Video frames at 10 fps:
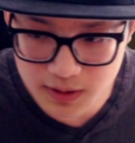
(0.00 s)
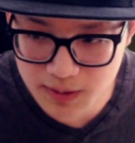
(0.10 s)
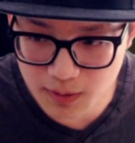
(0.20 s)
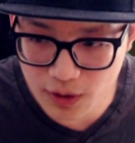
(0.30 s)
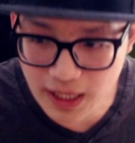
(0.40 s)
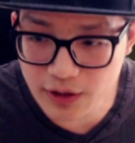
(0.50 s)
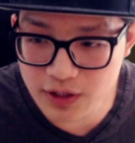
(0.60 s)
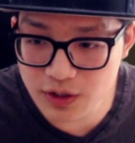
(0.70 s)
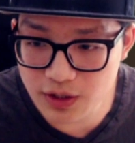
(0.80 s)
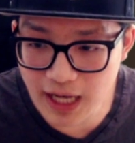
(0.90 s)
Oh yeah,
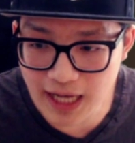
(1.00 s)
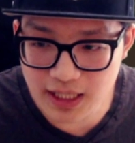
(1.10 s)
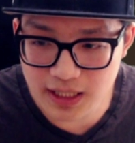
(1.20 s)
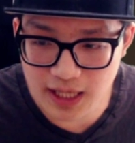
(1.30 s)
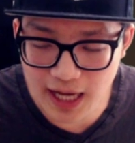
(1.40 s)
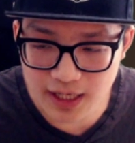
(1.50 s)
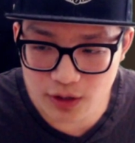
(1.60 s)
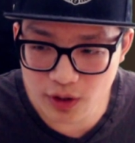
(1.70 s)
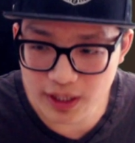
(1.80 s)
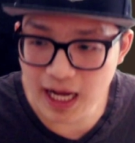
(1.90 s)
I did.
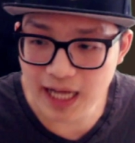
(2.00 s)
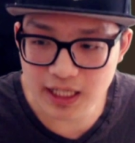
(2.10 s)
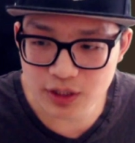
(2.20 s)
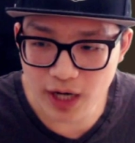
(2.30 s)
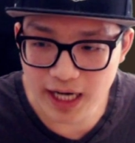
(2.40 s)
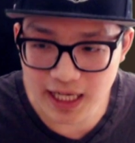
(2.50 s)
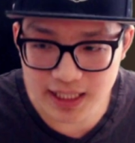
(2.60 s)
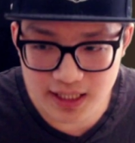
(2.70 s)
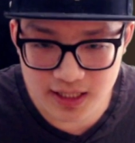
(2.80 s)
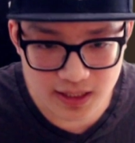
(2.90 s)

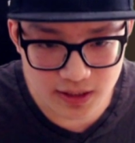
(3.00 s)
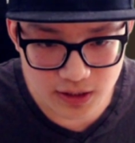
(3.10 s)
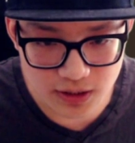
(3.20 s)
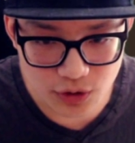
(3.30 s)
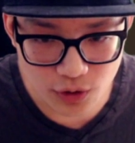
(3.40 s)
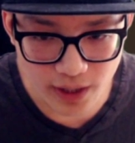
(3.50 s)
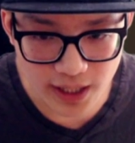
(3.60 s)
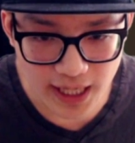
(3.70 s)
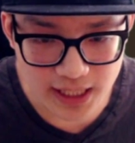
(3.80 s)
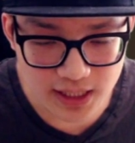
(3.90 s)
You're right.
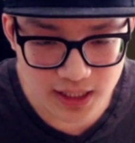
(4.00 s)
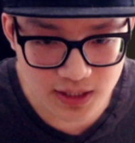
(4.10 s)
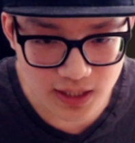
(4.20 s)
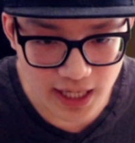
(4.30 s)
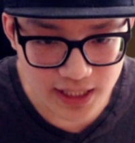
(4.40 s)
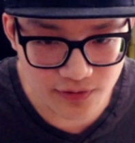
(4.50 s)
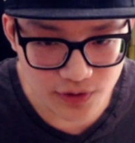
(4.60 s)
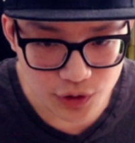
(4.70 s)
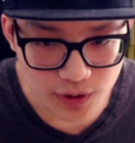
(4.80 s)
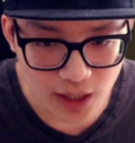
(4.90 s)
I did filter that